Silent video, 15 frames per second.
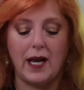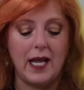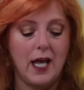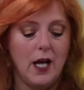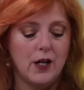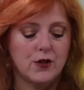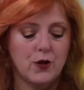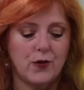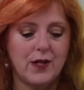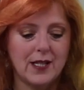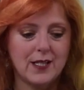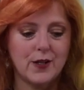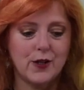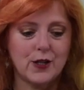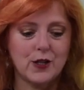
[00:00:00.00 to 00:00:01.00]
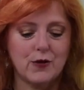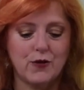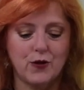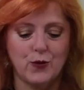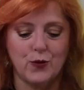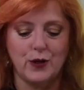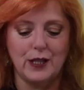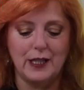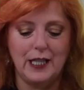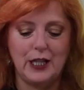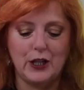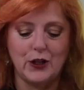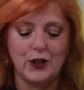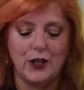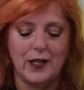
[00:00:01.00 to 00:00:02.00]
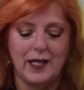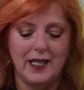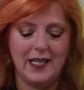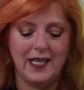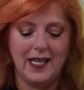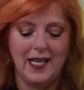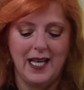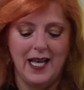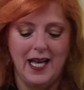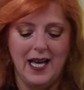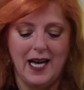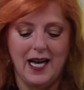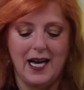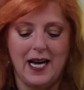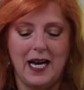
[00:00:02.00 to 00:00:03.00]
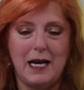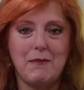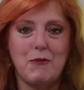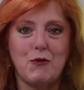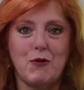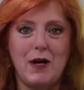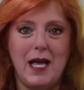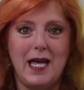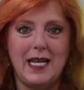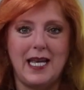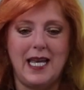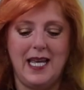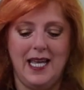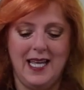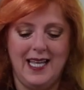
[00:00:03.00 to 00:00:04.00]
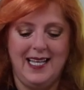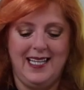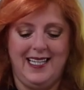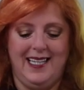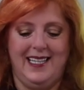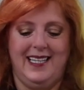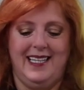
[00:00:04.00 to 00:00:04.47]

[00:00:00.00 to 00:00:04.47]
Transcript: All right, so this looks really good. I'm ready,